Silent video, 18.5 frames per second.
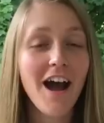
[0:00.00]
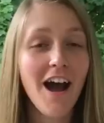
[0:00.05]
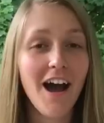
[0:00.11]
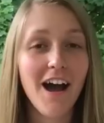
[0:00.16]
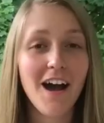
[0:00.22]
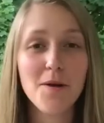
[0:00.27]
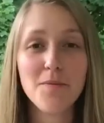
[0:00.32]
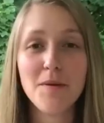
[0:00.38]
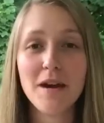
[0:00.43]

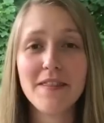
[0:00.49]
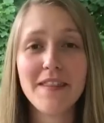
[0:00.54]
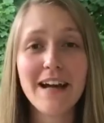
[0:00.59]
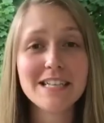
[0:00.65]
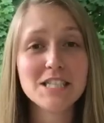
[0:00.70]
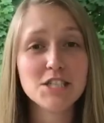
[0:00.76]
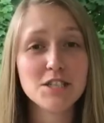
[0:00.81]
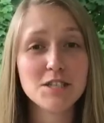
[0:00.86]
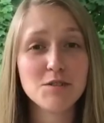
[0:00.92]
and
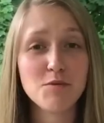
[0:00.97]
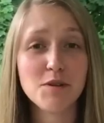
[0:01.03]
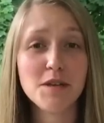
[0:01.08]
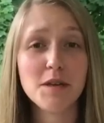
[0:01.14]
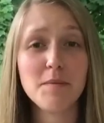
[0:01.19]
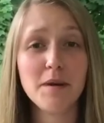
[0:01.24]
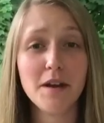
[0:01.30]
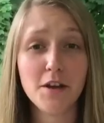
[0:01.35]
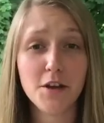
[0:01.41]
that's just
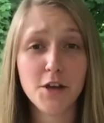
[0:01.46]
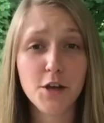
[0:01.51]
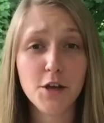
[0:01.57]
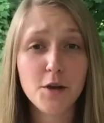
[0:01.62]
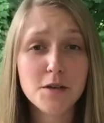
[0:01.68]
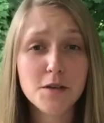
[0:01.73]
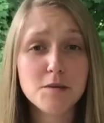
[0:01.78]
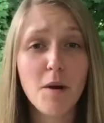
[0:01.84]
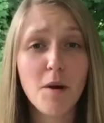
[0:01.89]
really been a
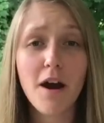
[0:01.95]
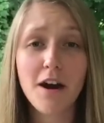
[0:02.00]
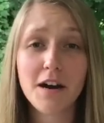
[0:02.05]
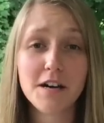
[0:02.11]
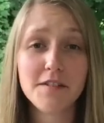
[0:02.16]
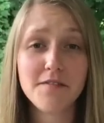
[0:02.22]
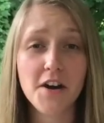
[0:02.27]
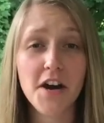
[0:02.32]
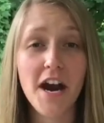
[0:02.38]
huge
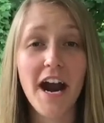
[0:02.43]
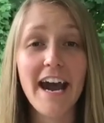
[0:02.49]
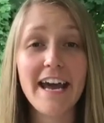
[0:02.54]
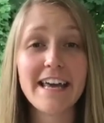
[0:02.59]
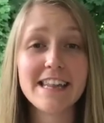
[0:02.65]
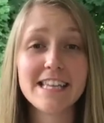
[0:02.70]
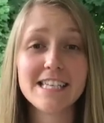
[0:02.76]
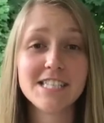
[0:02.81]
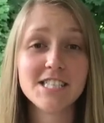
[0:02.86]
part of our
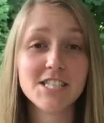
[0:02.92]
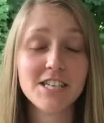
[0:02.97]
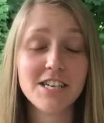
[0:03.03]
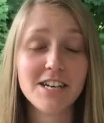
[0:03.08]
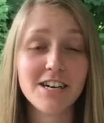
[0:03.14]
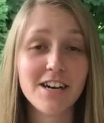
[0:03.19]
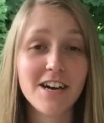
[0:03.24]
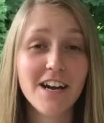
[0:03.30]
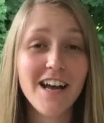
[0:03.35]
hike this
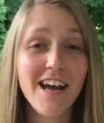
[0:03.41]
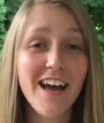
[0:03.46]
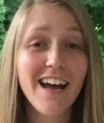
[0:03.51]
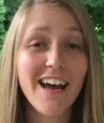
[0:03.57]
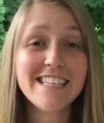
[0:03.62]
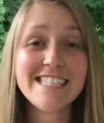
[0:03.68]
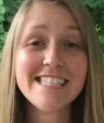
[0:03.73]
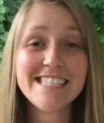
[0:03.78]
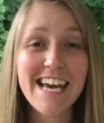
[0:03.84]
year.
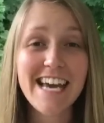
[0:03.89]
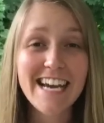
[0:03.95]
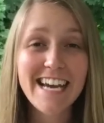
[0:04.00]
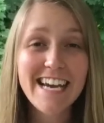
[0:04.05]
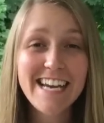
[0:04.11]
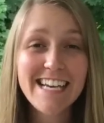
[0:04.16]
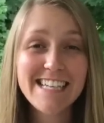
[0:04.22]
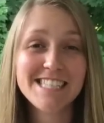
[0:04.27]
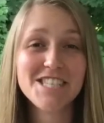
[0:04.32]

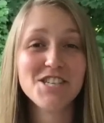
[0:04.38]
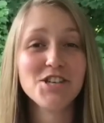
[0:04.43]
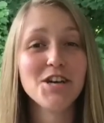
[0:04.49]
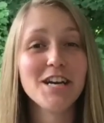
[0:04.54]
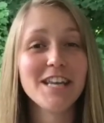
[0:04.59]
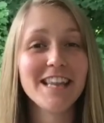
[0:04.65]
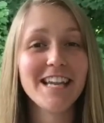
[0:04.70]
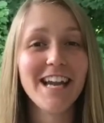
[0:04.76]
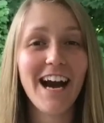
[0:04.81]
Second is a
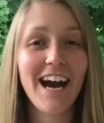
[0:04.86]
trick that